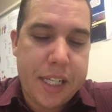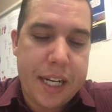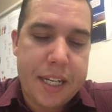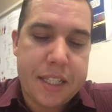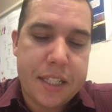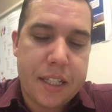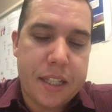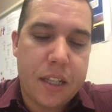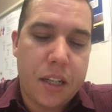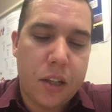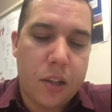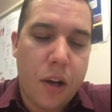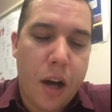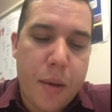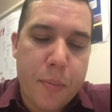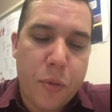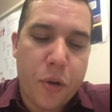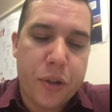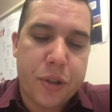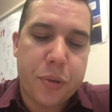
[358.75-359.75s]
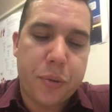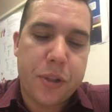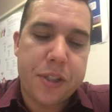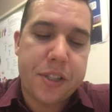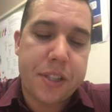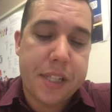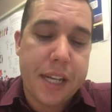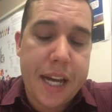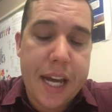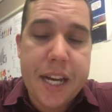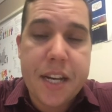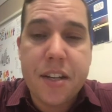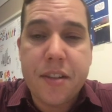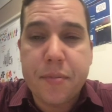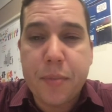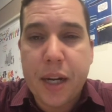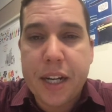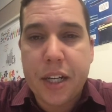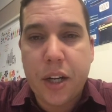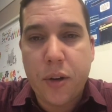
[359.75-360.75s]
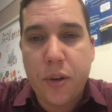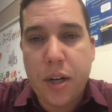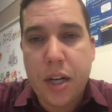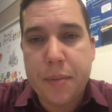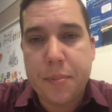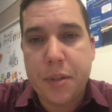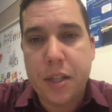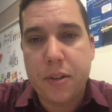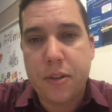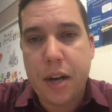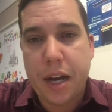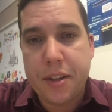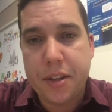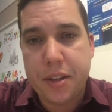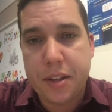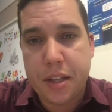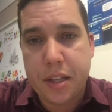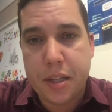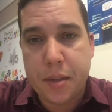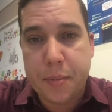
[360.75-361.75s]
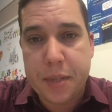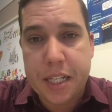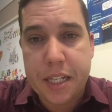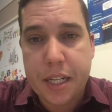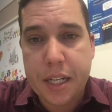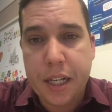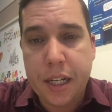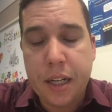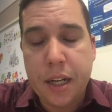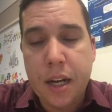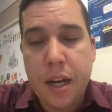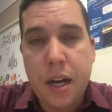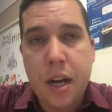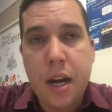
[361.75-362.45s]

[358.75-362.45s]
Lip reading: I did it a lot more towards the end of my co-op rather than the beginning.